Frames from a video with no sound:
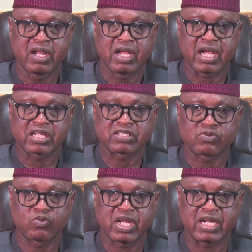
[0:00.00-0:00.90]
as
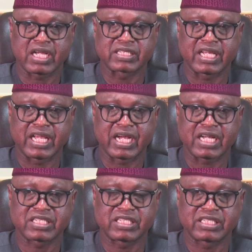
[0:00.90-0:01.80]
well as
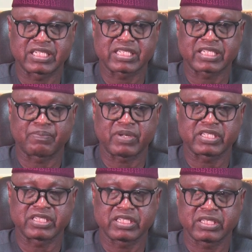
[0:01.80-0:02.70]
enhance teachers'
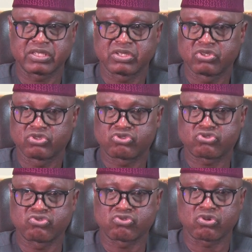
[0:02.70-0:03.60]
capacity
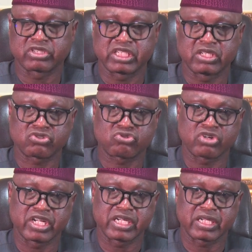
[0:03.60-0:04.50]
through continuous
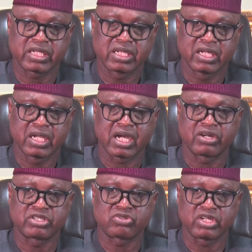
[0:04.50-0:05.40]
training and
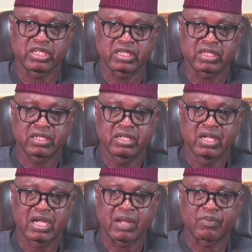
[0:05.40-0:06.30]
retraining.
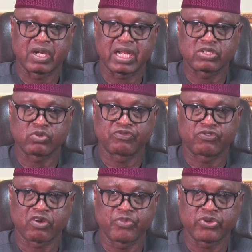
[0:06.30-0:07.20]
I'm glad to
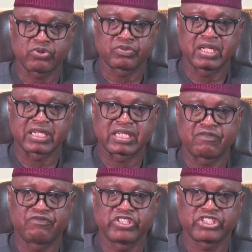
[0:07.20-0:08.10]
inform you that our
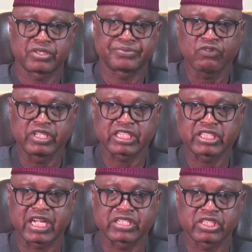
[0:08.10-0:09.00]
vision for the
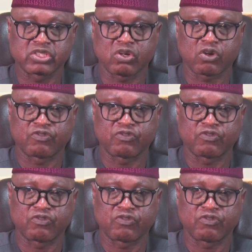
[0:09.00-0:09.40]
actualization of